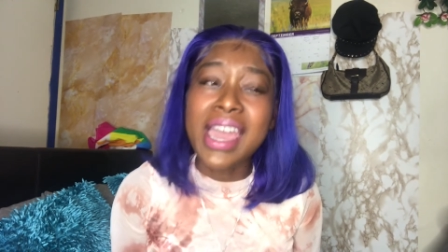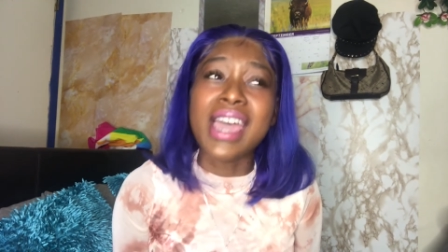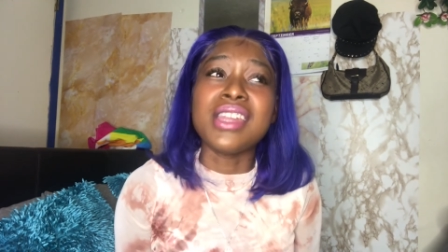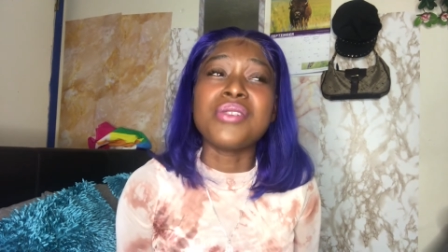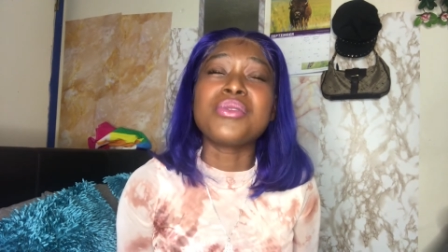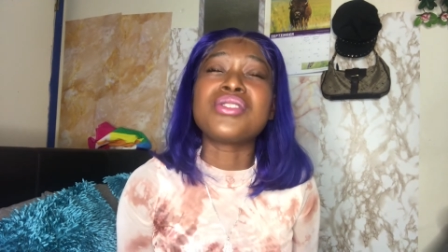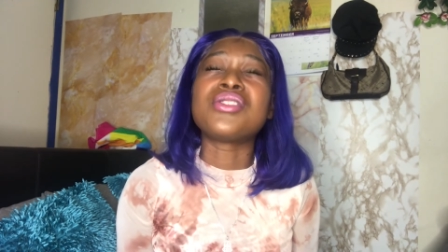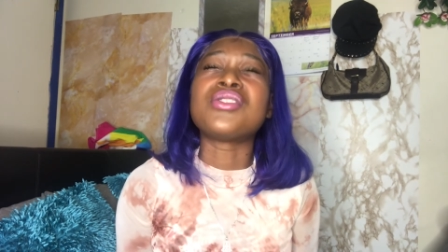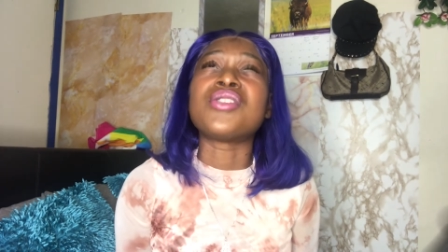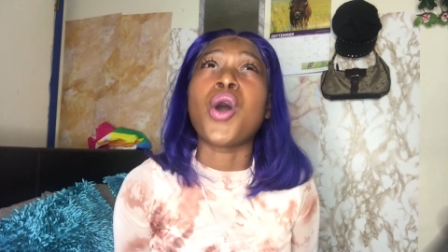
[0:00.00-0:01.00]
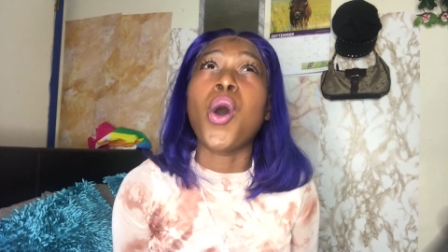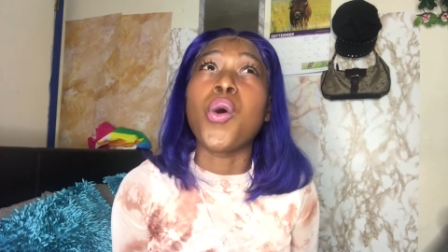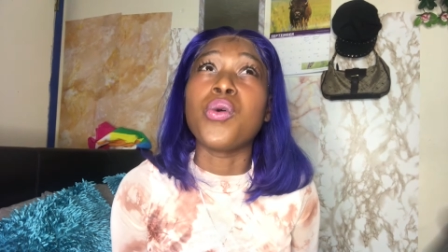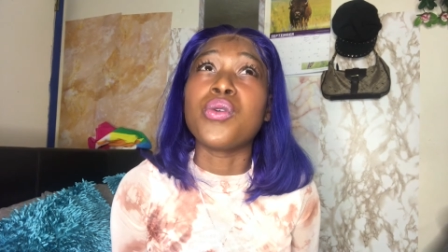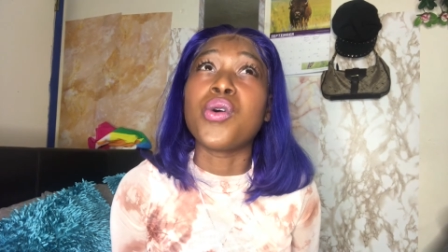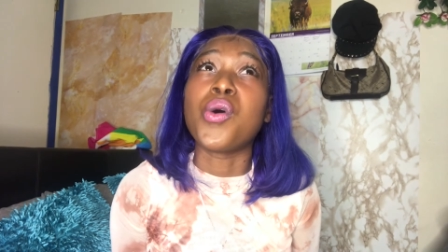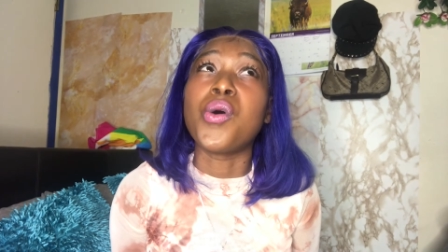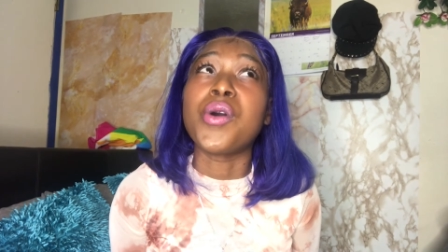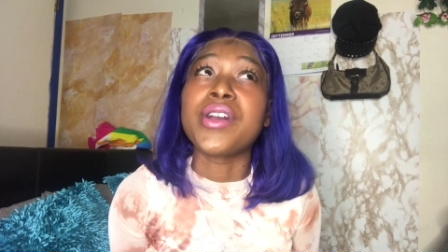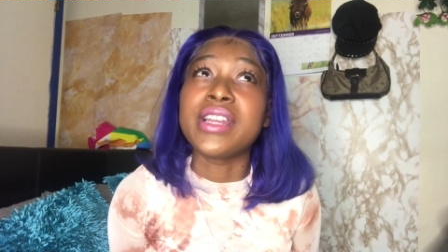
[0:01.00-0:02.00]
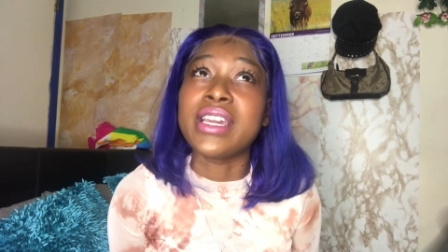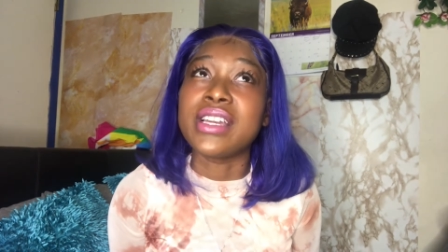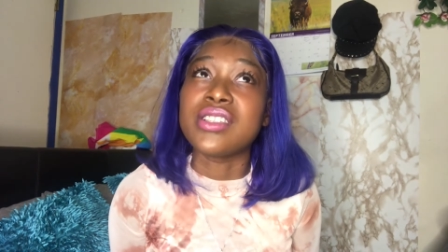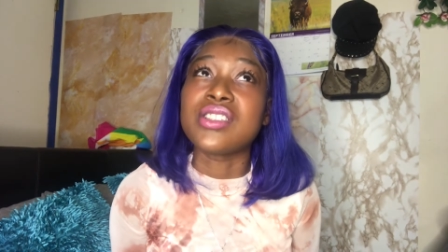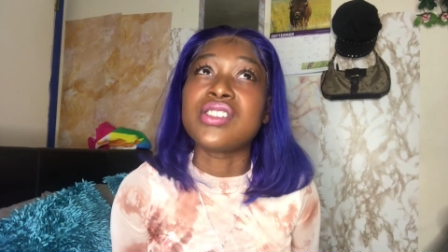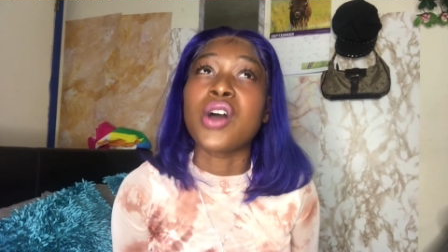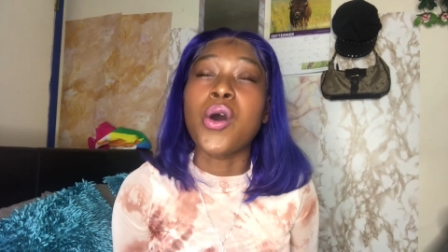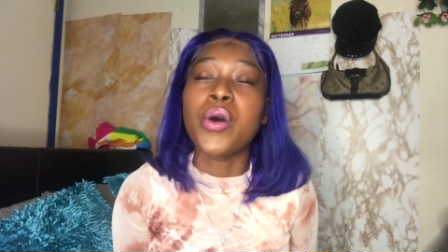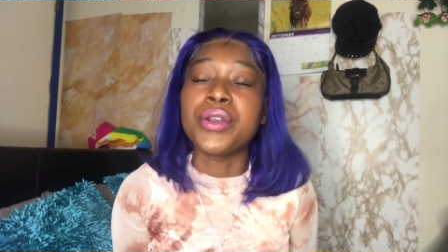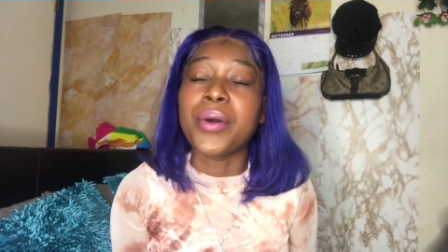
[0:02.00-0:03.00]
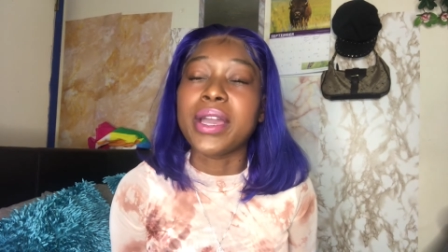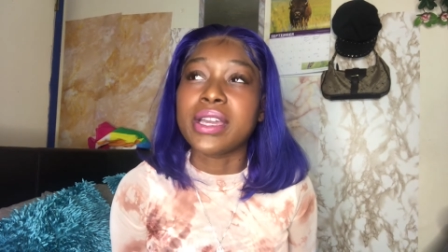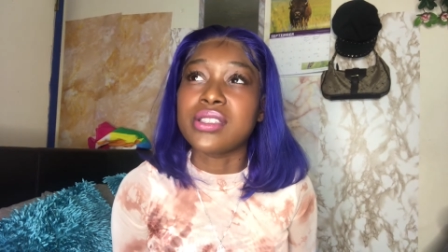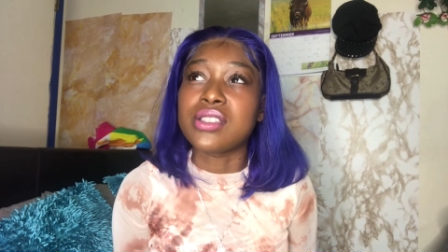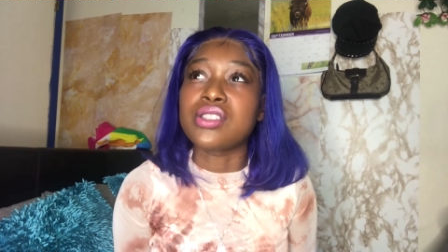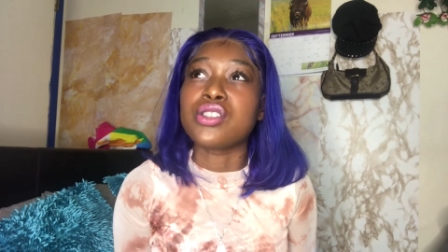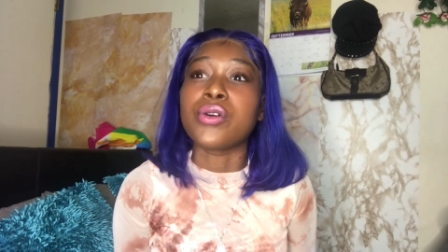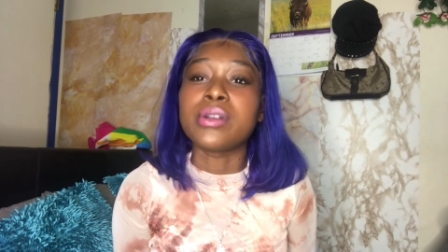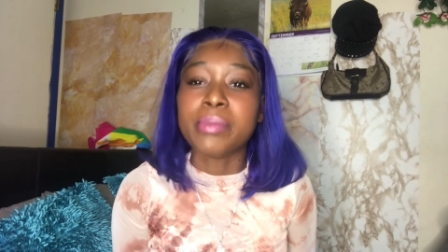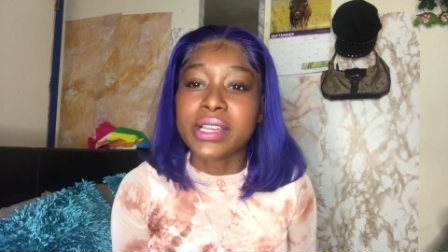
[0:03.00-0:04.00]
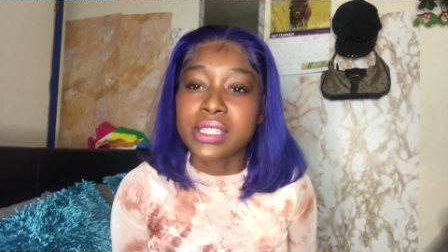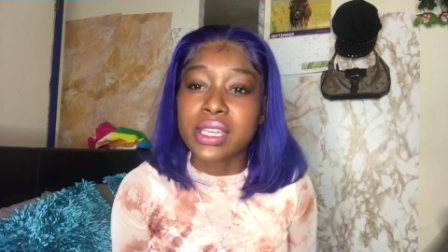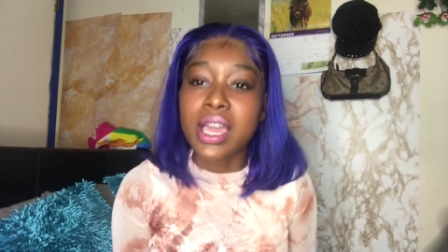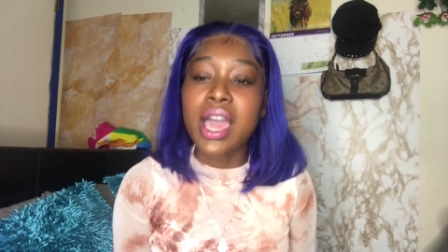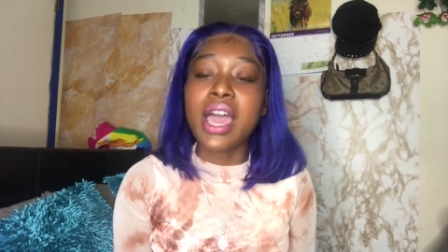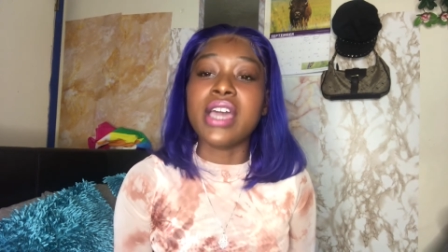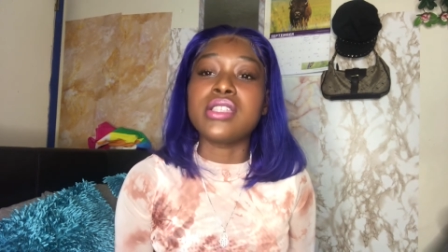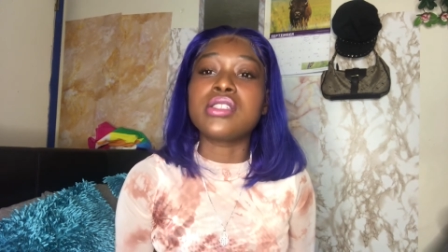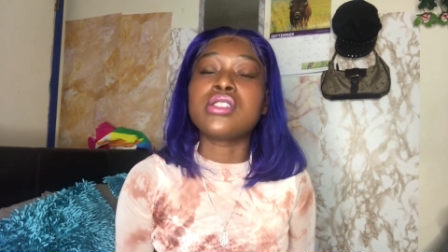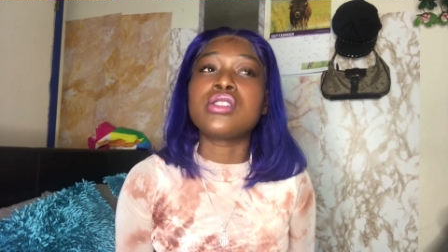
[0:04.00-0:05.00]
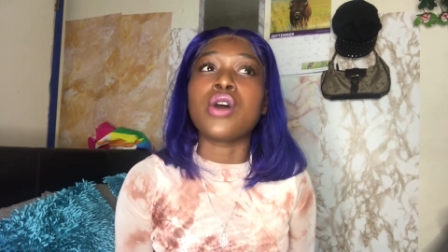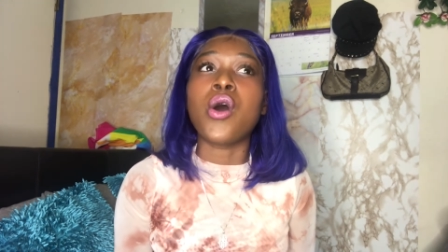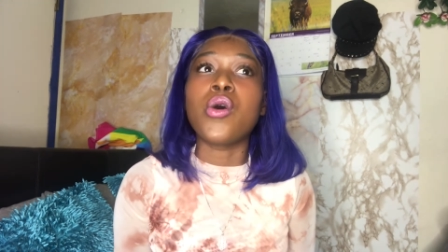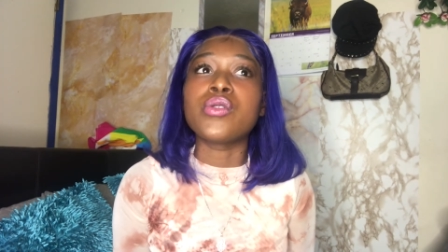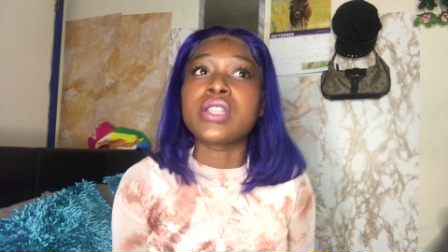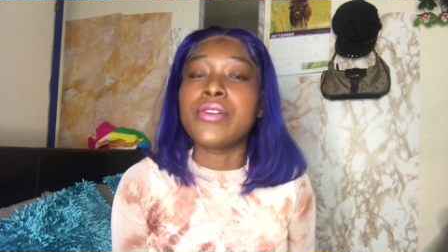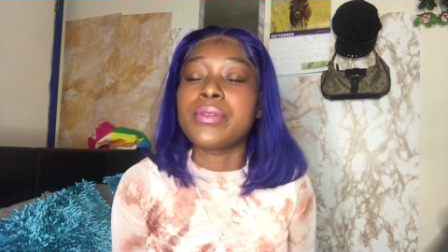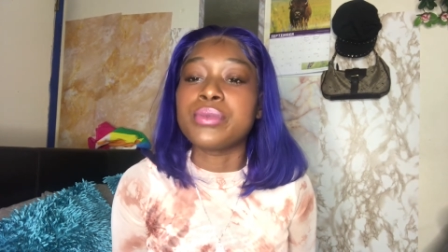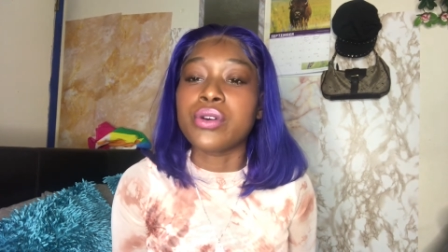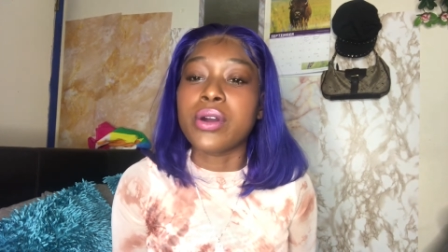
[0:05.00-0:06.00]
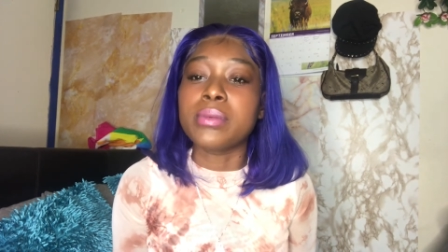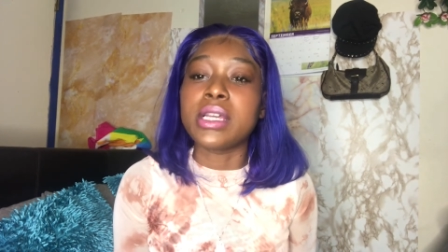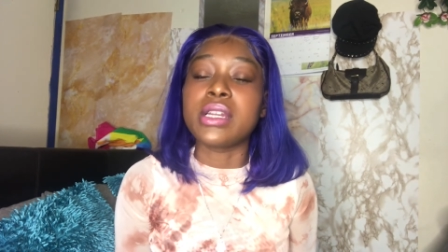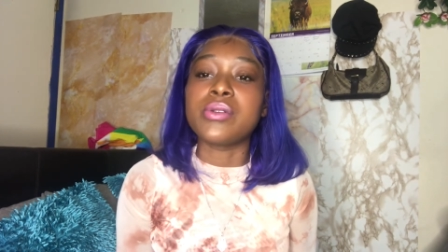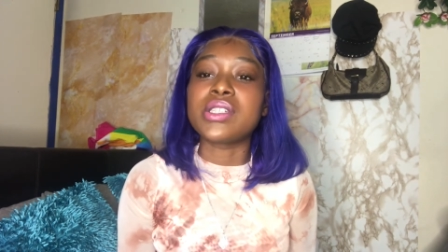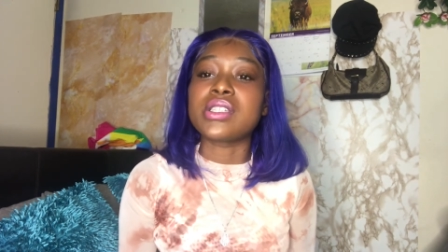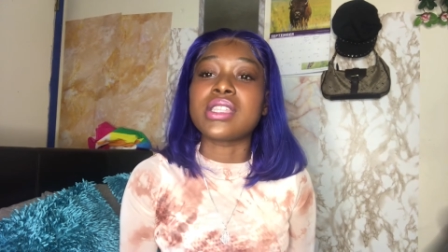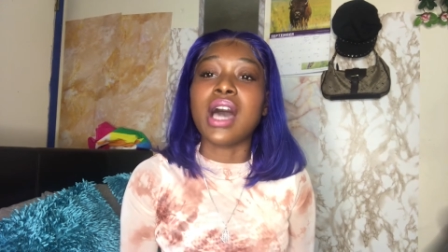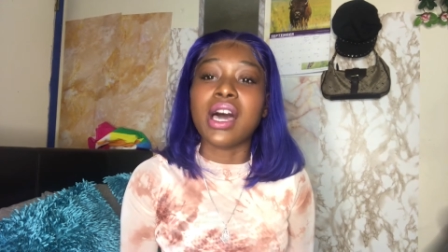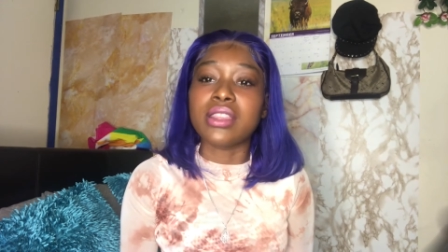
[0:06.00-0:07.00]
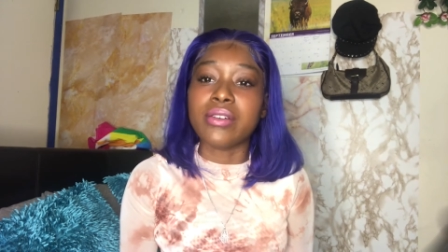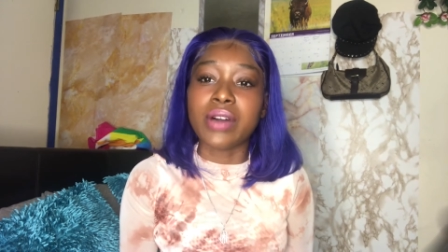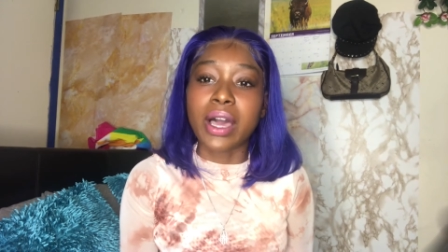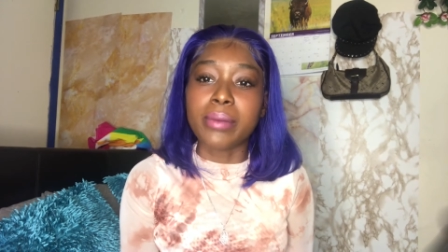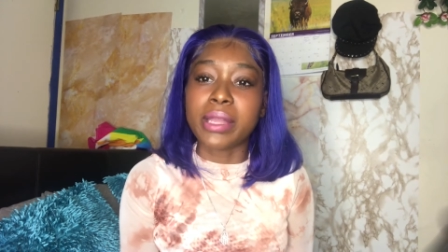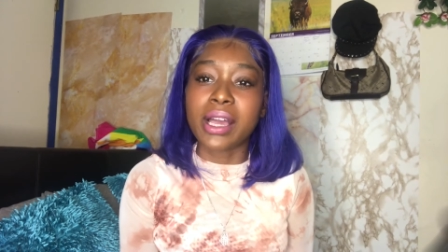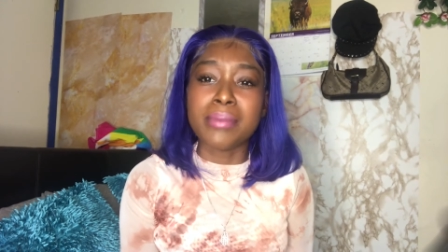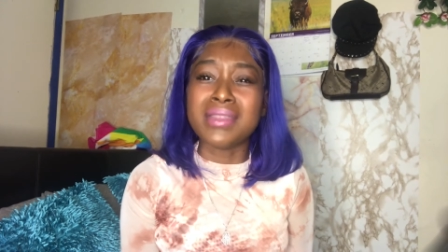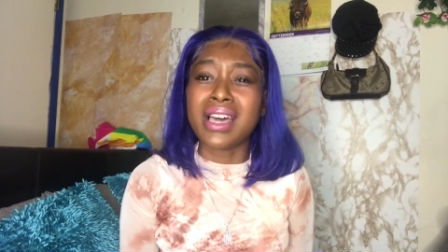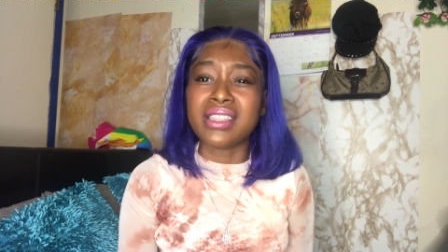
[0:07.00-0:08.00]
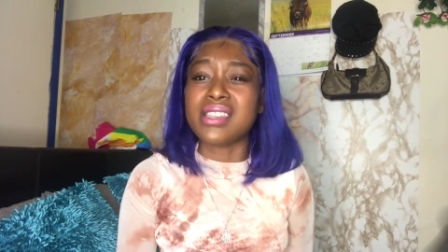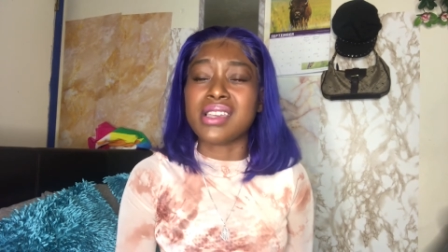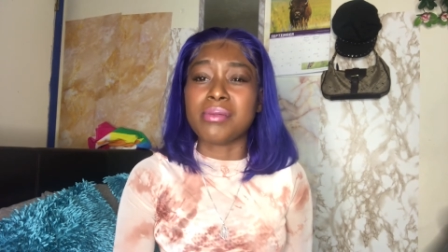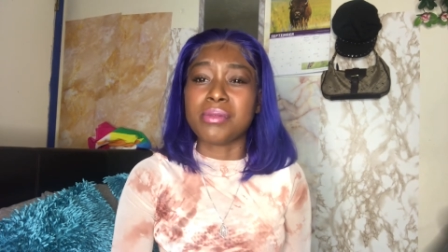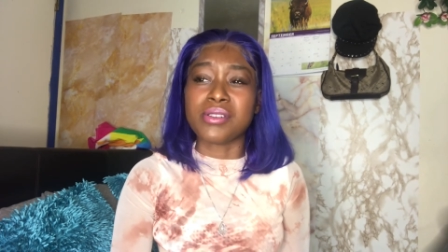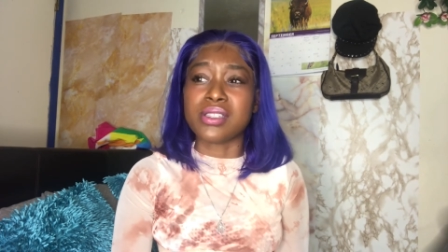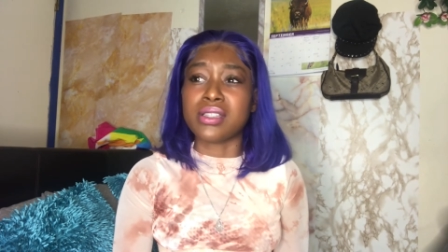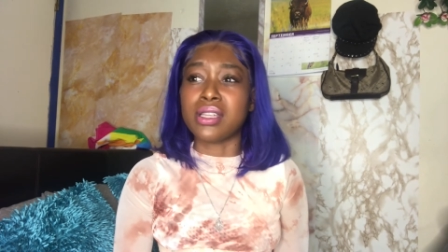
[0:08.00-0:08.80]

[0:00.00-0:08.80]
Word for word: and it was so corny and so annoying and so depressing and so self-absorbed and it was just not the vibe like I'm not that type of person